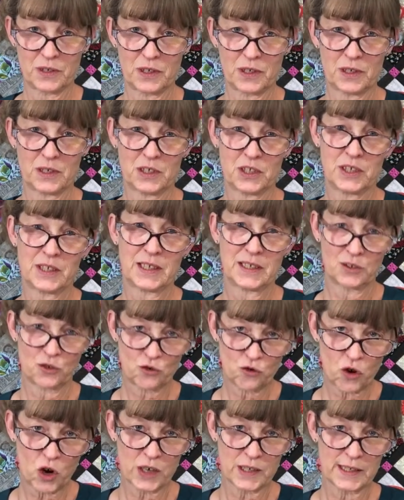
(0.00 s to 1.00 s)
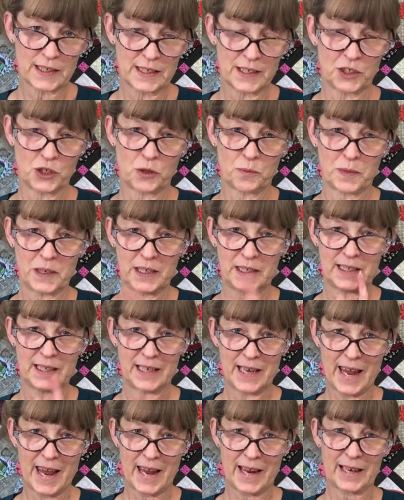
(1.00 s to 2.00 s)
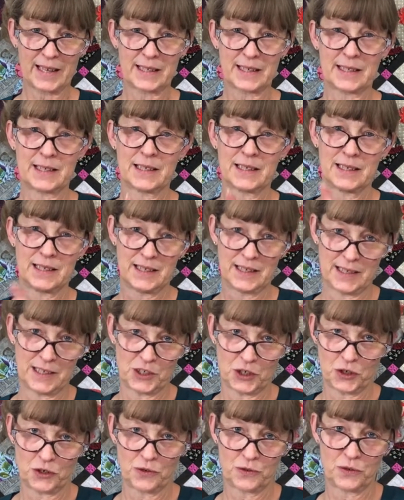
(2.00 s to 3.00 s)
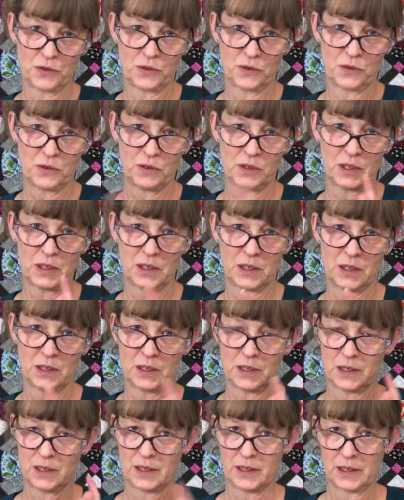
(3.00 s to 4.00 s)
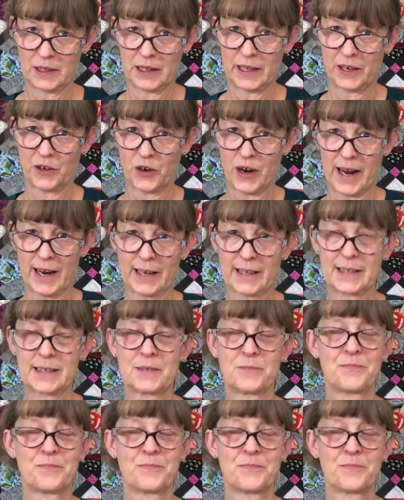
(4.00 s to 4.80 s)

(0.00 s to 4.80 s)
She says cross stitcher, but it's an X stitcher, the letter X.